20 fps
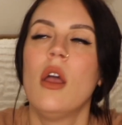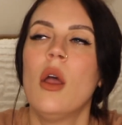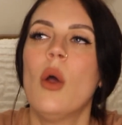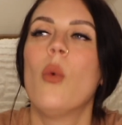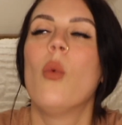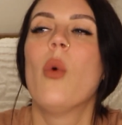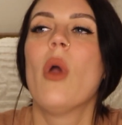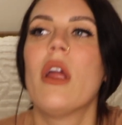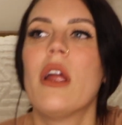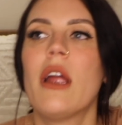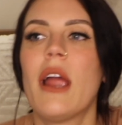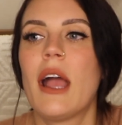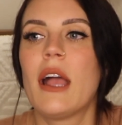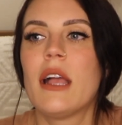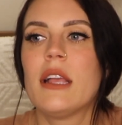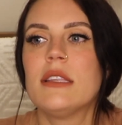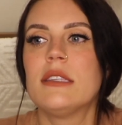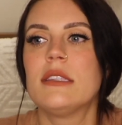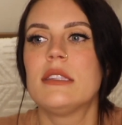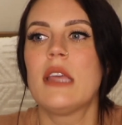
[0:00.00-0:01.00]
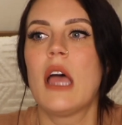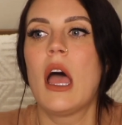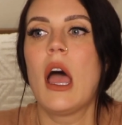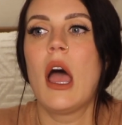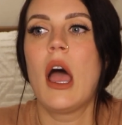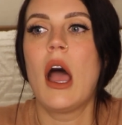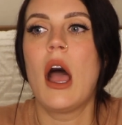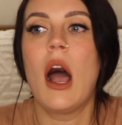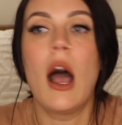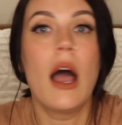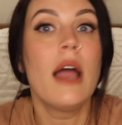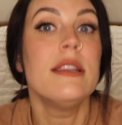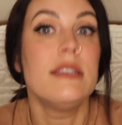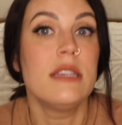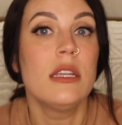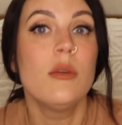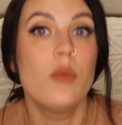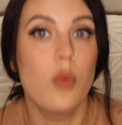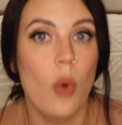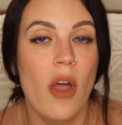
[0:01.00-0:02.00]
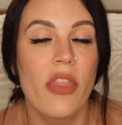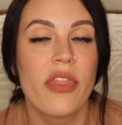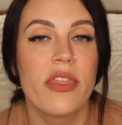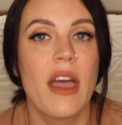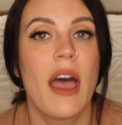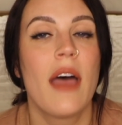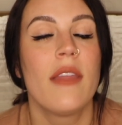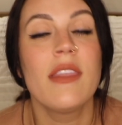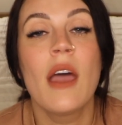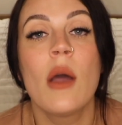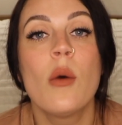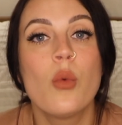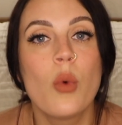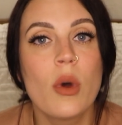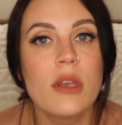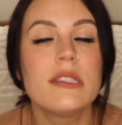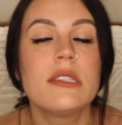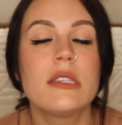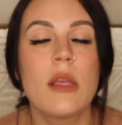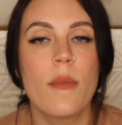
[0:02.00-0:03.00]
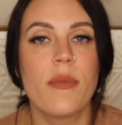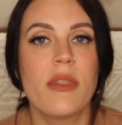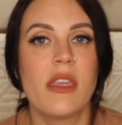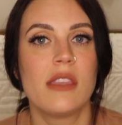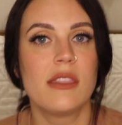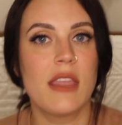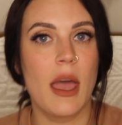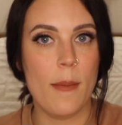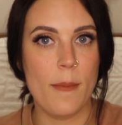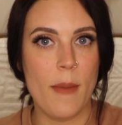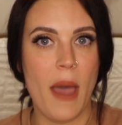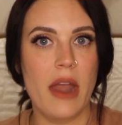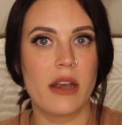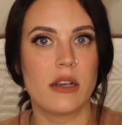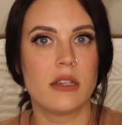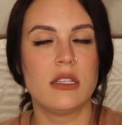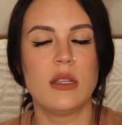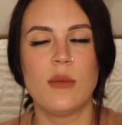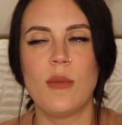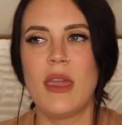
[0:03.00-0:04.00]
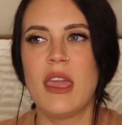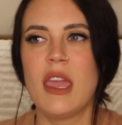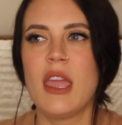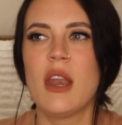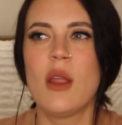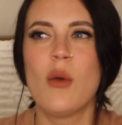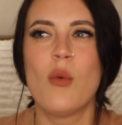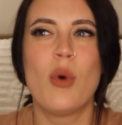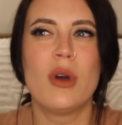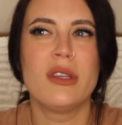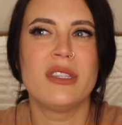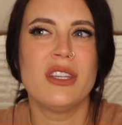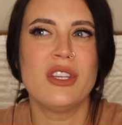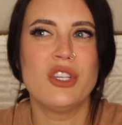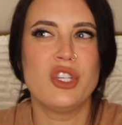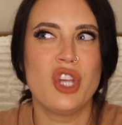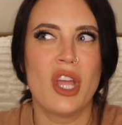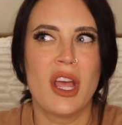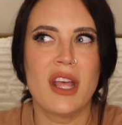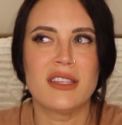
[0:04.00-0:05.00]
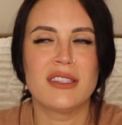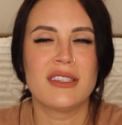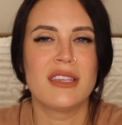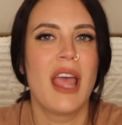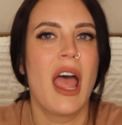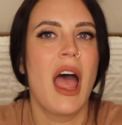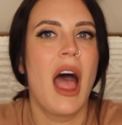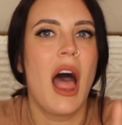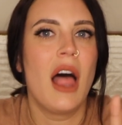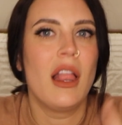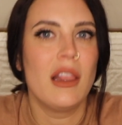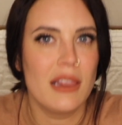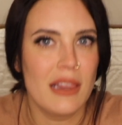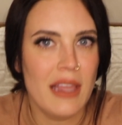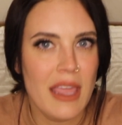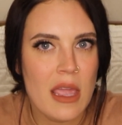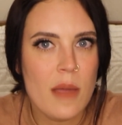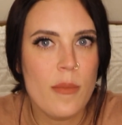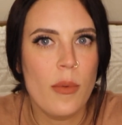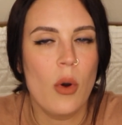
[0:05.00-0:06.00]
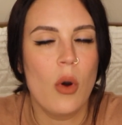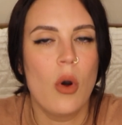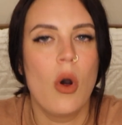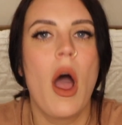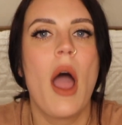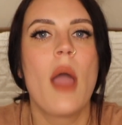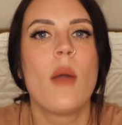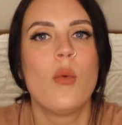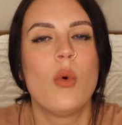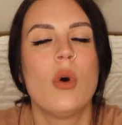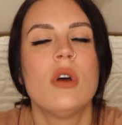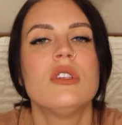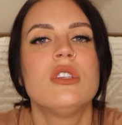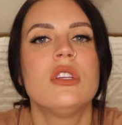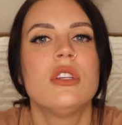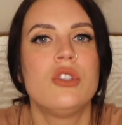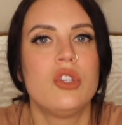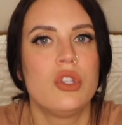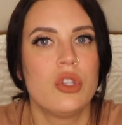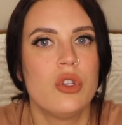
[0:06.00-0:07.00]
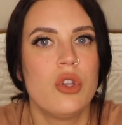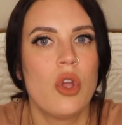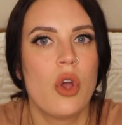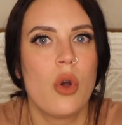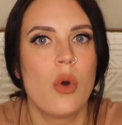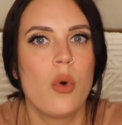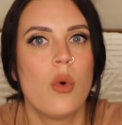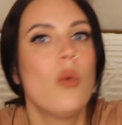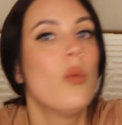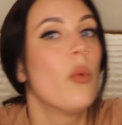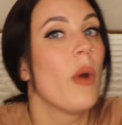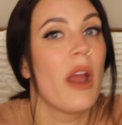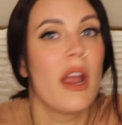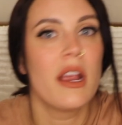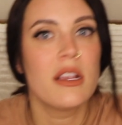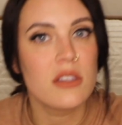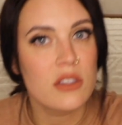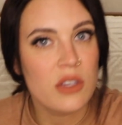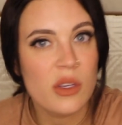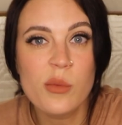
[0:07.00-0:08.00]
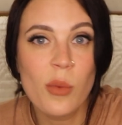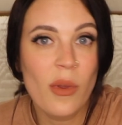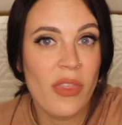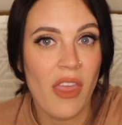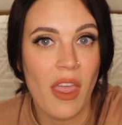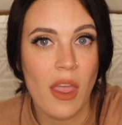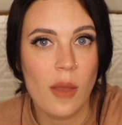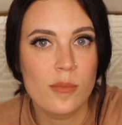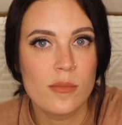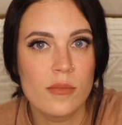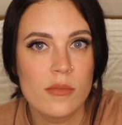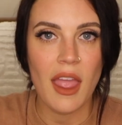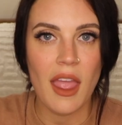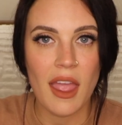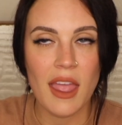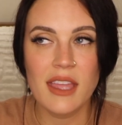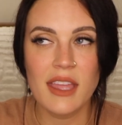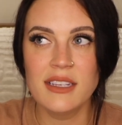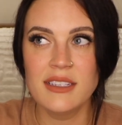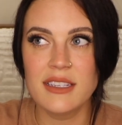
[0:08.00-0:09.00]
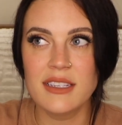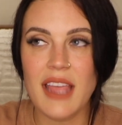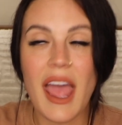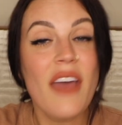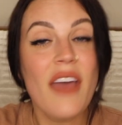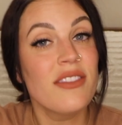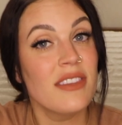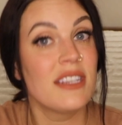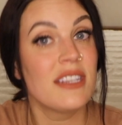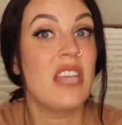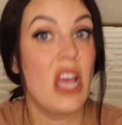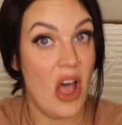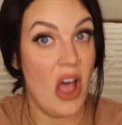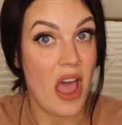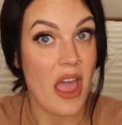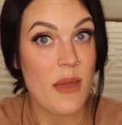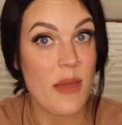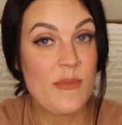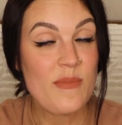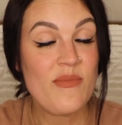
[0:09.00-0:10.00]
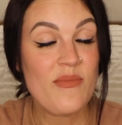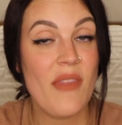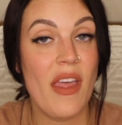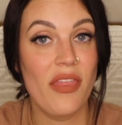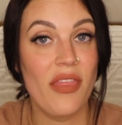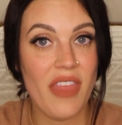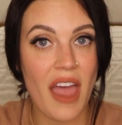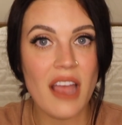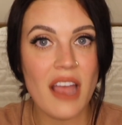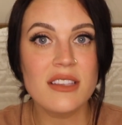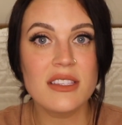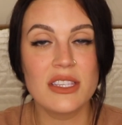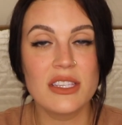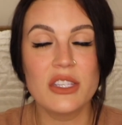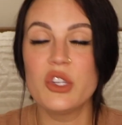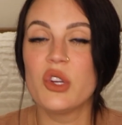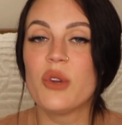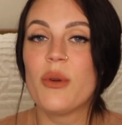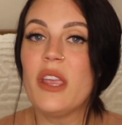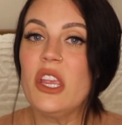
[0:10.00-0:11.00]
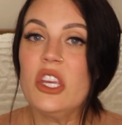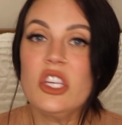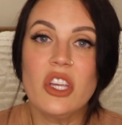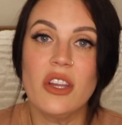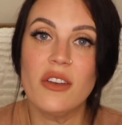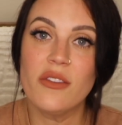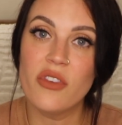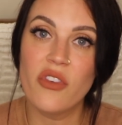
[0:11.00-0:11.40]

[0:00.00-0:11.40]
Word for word: Whereas I did want that. That was something that mattered to me. And it wasn't just a label. I wanted to know where I stood with him. And at the time, that situation